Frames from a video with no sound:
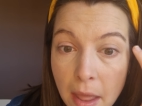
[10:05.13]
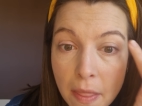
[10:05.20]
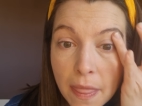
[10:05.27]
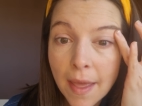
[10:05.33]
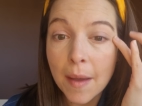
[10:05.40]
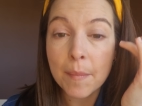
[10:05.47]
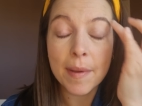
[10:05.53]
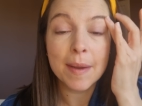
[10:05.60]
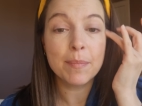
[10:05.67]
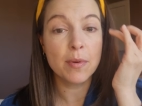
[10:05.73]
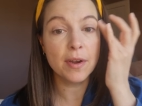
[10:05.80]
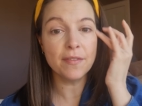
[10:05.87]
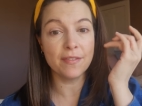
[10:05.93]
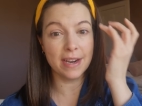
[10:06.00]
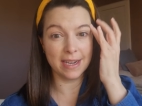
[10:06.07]
that bad
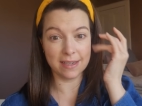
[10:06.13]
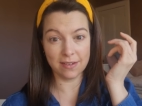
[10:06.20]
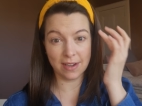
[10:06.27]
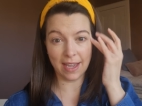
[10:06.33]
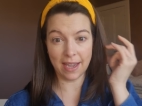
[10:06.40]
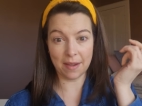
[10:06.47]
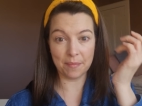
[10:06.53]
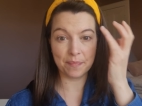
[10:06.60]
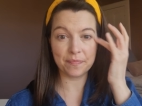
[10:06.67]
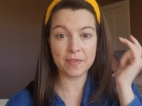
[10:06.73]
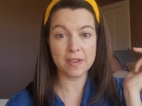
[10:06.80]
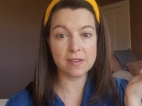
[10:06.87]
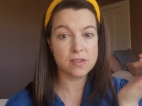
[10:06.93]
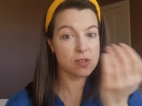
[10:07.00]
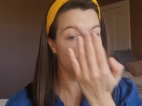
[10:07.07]
boy. Right, okay,
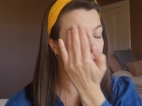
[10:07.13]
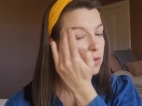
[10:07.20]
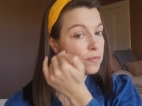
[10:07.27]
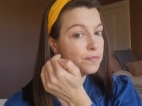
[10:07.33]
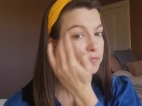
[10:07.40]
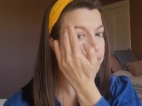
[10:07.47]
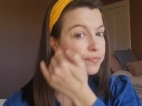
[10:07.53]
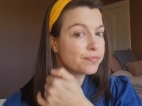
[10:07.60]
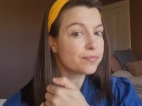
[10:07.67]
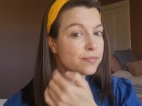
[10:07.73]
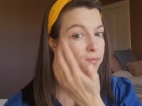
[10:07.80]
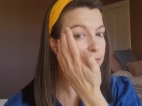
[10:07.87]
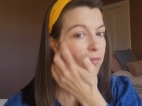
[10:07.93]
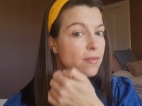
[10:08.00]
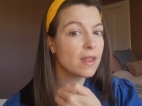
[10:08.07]
so
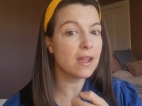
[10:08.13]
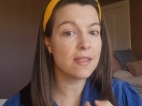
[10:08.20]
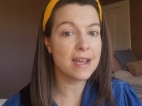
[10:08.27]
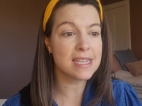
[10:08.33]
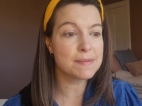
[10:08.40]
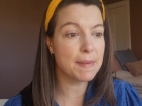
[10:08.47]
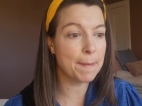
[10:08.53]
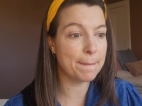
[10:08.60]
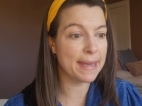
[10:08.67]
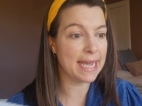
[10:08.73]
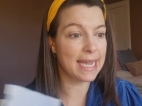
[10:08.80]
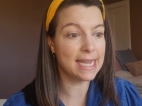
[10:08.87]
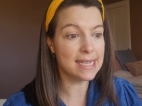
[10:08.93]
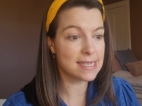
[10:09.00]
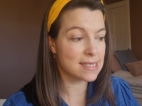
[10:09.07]
that's my
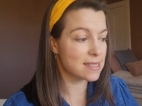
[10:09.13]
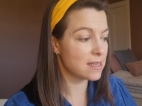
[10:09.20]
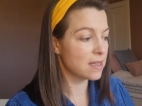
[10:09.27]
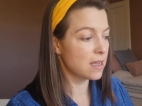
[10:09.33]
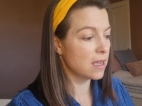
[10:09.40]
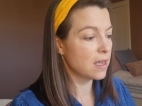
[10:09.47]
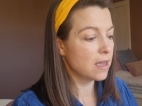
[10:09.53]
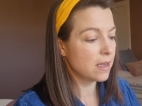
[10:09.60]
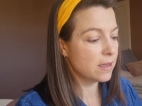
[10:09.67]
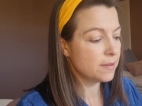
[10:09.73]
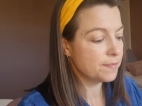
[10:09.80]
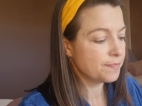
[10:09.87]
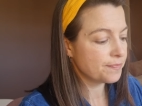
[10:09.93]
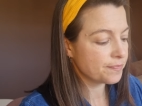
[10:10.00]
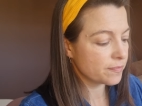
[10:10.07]
base
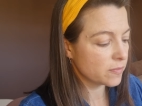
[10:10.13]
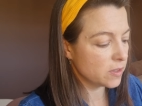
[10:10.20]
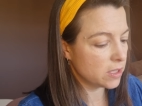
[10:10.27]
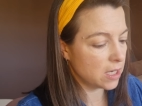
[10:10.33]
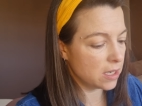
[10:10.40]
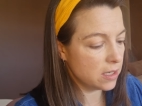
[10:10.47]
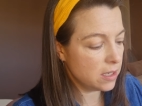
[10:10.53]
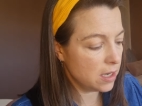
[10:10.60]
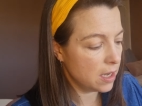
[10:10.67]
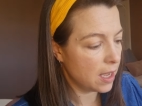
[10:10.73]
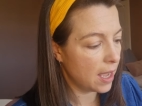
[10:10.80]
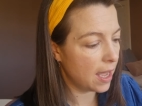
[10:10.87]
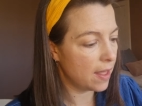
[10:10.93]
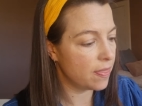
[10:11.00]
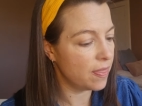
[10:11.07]
done.
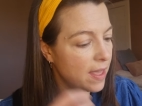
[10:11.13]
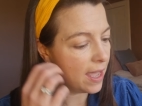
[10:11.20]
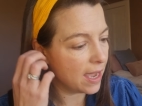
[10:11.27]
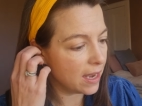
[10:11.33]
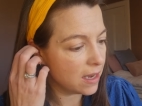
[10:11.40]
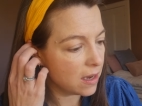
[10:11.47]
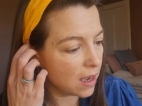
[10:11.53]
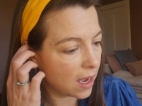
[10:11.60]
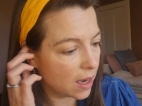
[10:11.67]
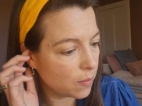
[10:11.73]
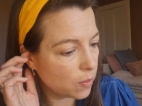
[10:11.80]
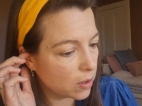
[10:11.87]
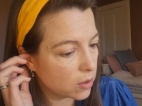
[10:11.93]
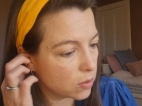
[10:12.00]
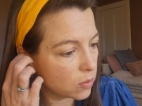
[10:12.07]
And then I
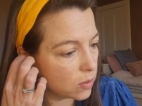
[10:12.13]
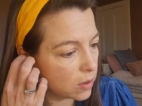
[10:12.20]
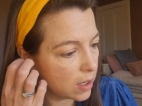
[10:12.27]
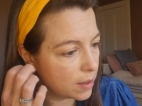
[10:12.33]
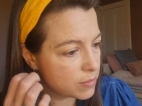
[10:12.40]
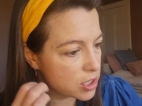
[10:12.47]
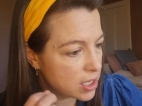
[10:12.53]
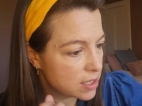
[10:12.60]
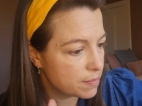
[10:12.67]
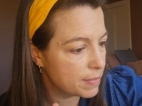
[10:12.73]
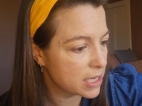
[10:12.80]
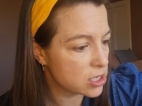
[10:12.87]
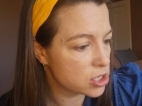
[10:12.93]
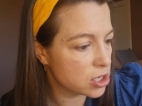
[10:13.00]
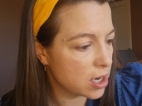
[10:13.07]
will go, I'm trying to
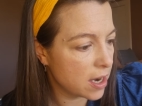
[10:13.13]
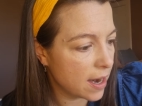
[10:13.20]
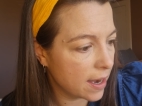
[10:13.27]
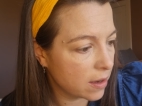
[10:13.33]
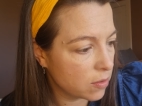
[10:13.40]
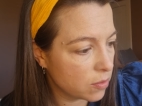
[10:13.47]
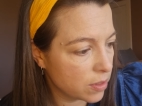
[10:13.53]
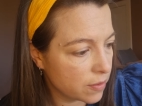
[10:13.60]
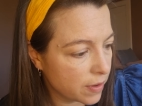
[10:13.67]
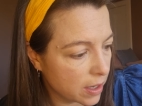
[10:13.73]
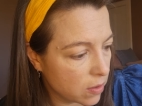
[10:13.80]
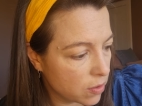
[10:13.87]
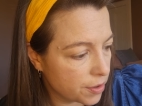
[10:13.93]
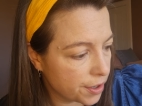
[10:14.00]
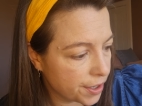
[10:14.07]
make sure I go in the right
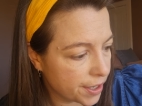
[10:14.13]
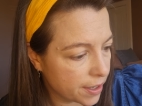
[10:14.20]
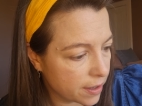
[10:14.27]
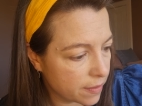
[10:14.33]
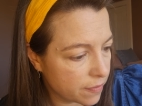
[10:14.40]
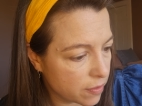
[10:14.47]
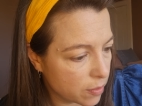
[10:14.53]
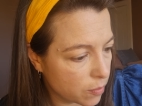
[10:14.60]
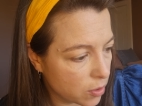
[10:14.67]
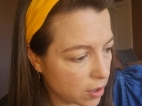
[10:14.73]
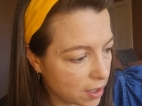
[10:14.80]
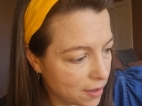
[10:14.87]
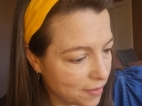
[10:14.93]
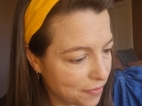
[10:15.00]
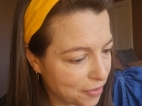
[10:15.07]
order here
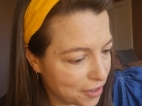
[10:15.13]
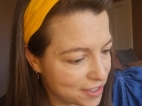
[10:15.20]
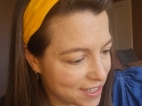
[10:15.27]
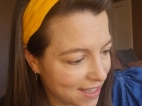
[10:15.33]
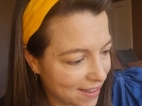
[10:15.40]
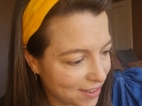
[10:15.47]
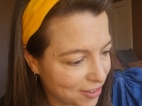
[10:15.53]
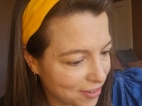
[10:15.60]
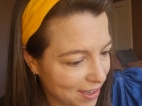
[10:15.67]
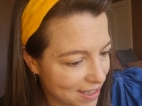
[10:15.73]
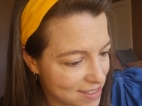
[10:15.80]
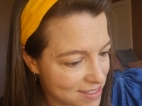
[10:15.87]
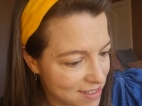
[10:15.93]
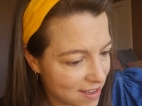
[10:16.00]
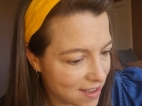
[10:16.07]
for telling you guys.